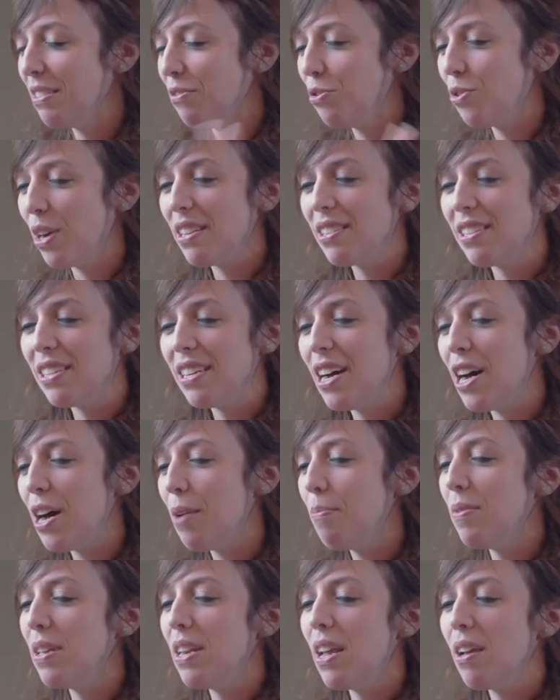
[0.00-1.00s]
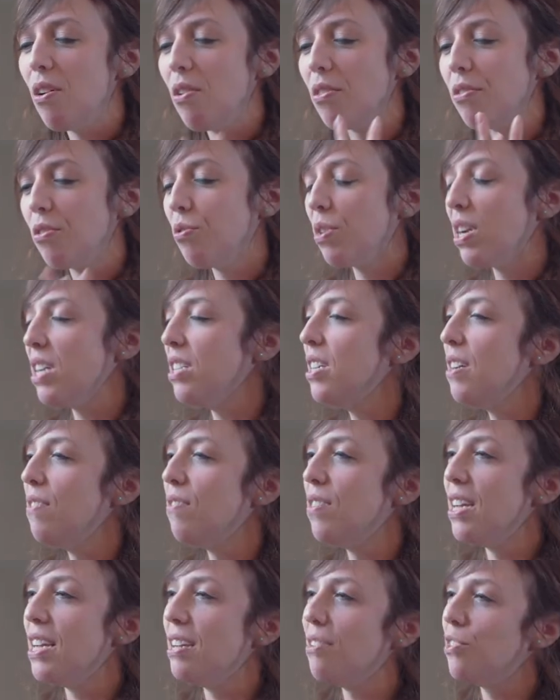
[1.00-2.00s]
and dressing up and all the
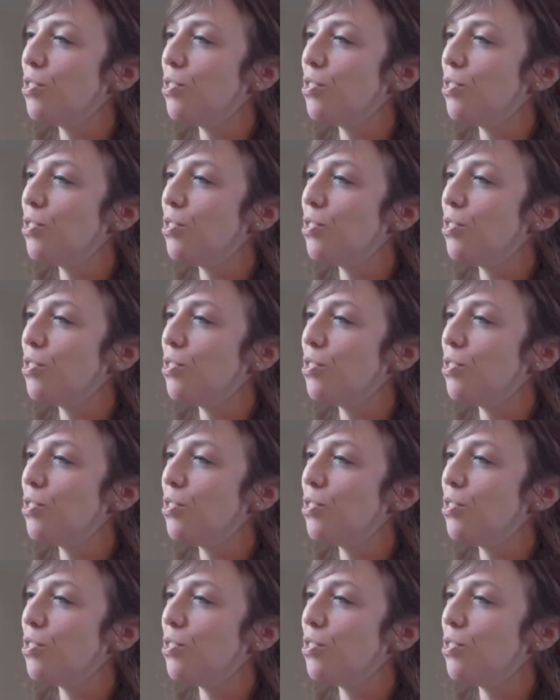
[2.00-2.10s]
creativity